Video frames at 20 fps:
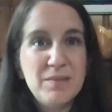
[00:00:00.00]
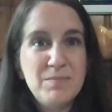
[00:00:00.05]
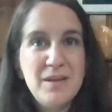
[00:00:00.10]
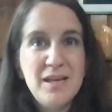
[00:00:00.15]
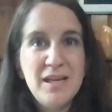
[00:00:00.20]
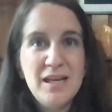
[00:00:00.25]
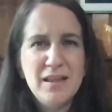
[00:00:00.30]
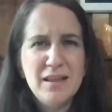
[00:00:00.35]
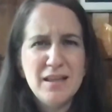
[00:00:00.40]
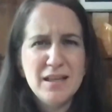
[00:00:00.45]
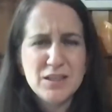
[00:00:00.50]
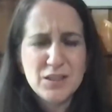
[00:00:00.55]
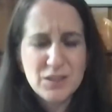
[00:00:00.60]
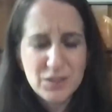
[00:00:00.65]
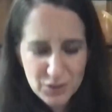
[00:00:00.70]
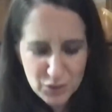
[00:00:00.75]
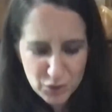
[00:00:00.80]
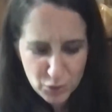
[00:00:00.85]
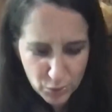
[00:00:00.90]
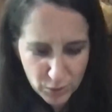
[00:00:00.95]
maybe kind of
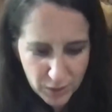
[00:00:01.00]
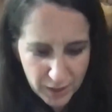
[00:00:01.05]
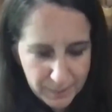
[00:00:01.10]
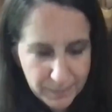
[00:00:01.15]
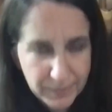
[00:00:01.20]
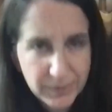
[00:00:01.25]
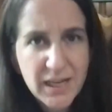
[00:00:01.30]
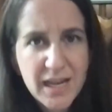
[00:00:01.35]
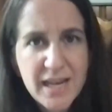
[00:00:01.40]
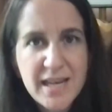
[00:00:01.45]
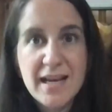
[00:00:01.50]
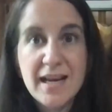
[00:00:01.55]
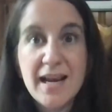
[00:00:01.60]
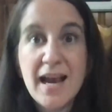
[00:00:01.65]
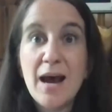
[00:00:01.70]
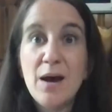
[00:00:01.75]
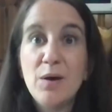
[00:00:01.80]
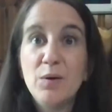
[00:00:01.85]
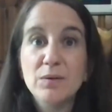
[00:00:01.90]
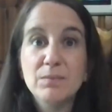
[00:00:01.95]
like a movie, this is the
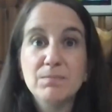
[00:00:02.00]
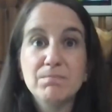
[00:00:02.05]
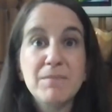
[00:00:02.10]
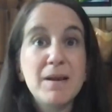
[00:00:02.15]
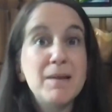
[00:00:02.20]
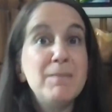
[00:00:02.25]
point